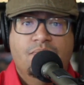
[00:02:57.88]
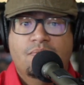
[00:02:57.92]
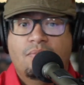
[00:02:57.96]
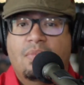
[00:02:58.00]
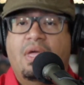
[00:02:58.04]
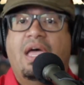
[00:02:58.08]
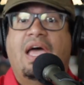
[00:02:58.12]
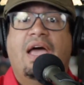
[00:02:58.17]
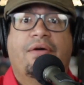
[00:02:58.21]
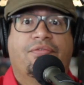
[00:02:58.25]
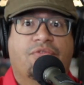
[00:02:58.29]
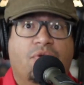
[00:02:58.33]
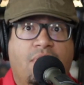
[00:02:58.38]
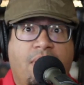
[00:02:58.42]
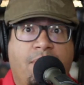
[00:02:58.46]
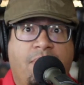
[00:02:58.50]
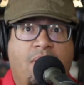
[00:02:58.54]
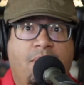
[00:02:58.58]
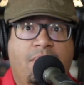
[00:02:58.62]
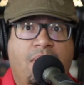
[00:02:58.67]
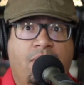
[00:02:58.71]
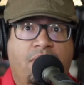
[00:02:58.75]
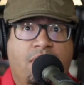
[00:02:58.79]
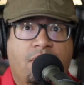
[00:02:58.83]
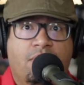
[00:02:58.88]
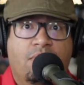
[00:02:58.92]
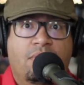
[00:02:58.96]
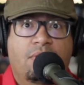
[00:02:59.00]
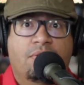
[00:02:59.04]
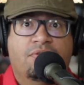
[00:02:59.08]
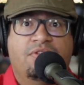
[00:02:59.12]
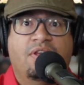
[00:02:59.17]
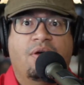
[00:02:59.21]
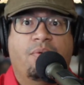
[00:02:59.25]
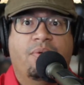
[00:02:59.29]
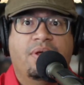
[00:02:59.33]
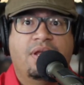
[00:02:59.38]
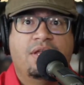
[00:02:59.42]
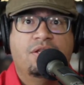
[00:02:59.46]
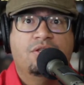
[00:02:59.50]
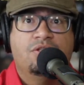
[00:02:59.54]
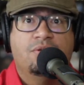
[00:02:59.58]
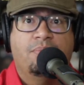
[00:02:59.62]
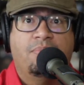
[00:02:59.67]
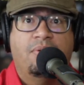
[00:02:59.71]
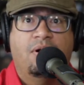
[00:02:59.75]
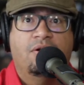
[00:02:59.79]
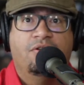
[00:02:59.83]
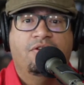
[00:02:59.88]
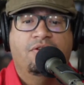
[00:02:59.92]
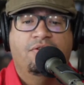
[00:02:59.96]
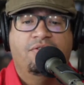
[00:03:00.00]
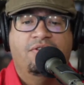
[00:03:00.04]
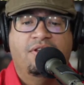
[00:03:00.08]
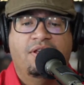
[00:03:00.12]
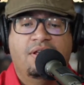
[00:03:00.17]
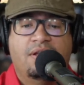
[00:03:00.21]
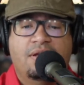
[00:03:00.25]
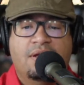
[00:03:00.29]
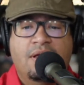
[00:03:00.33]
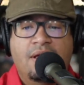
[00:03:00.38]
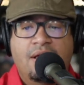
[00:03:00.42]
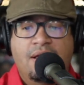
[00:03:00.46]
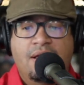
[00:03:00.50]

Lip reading: After I bought my rerolls, I went into purchasing